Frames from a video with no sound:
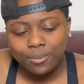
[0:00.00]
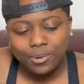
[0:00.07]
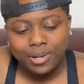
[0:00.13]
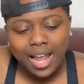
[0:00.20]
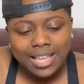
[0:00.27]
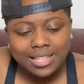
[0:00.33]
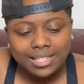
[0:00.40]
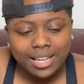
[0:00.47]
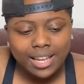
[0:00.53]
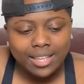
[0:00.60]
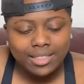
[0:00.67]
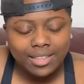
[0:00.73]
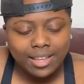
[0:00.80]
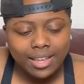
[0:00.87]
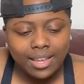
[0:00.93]
When I say
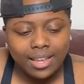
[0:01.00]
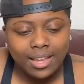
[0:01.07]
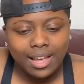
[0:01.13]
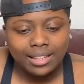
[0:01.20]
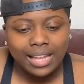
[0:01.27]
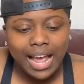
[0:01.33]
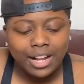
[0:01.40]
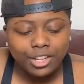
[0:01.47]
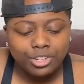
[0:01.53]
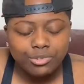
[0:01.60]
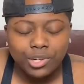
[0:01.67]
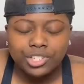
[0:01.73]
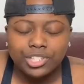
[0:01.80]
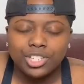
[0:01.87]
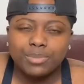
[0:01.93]
that a lot of
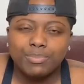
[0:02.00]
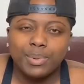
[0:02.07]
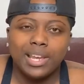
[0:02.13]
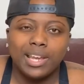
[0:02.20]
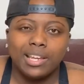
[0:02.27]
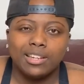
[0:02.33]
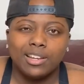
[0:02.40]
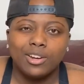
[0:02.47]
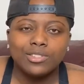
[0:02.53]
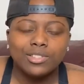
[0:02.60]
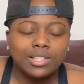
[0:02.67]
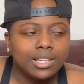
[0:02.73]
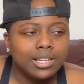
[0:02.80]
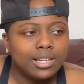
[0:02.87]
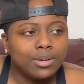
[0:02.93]
you are just being
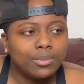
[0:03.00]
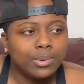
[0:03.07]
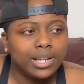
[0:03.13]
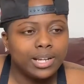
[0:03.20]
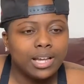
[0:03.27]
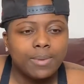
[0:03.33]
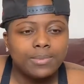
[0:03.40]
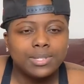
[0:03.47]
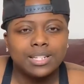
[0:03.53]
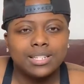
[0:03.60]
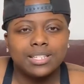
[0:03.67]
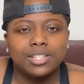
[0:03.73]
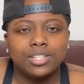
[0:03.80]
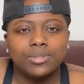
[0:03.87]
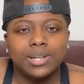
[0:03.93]
nosy when it comes to the
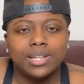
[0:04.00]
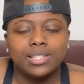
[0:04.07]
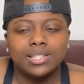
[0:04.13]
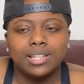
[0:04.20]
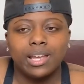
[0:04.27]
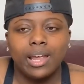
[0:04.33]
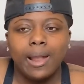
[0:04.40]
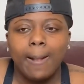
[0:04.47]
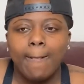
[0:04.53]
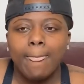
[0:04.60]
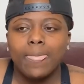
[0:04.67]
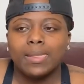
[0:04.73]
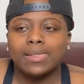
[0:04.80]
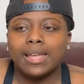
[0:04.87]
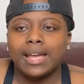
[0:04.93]
situation,
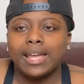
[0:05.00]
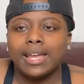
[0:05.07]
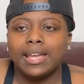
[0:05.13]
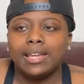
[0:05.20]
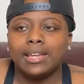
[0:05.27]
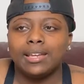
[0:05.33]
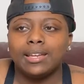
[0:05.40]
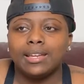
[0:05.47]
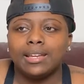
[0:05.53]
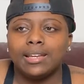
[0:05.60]
like,